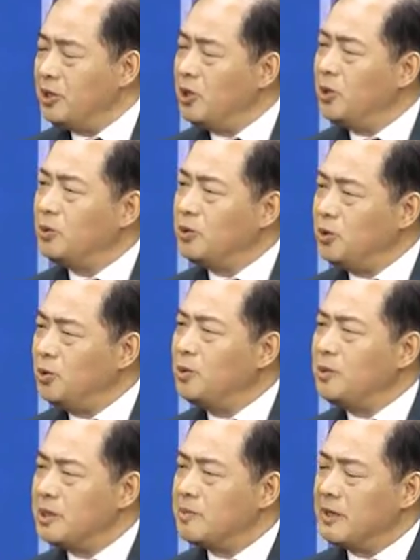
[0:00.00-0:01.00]
want to know, you
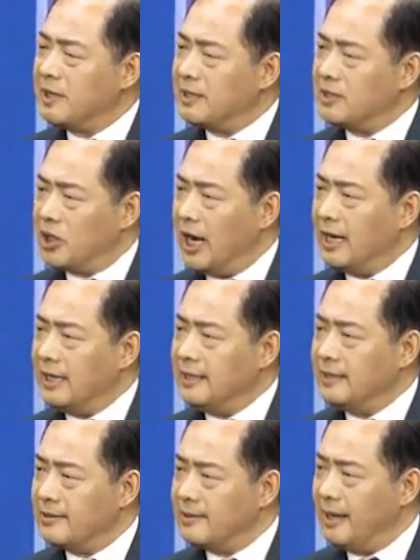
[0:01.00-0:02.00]
don't speak the
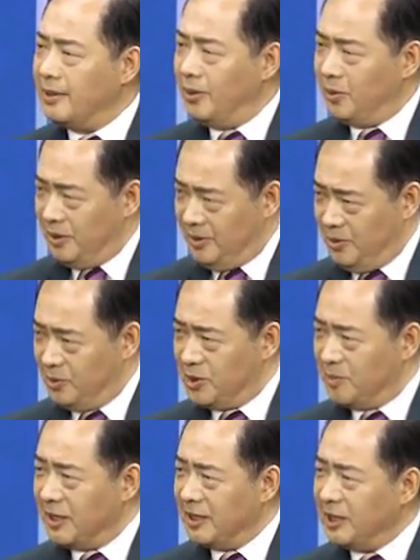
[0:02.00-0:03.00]
Chinese or you
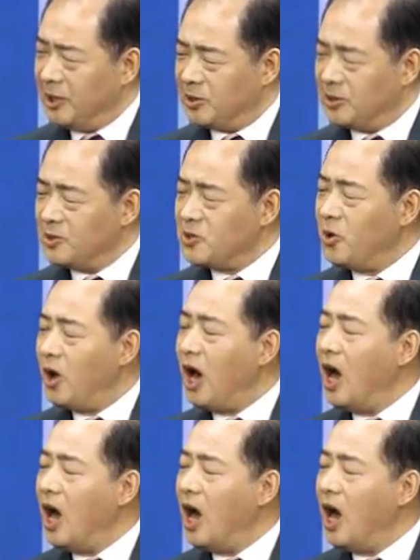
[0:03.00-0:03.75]
speak English, so